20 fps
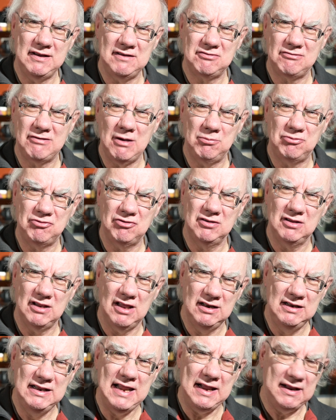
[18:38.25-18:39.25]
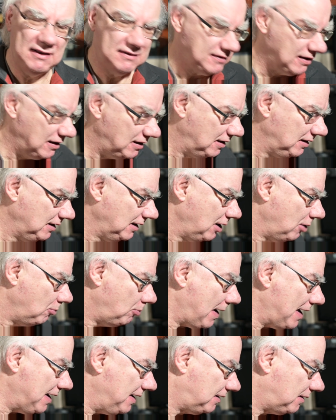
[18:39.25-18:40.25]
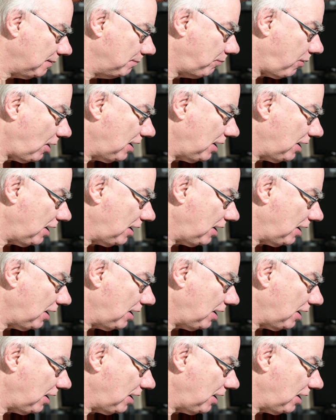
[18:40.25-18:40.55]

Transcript: description a link to where you can